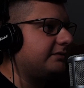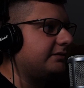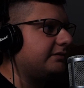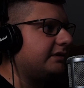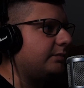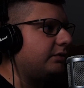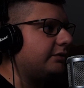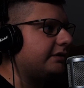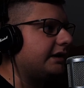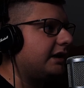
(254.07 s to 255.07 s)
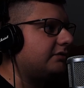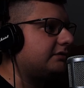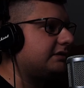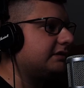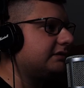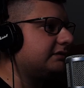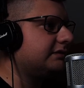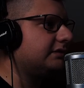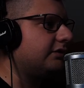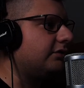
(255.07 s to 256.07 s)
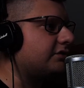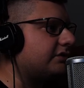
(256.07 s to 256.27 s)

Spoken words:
really blurred out. Also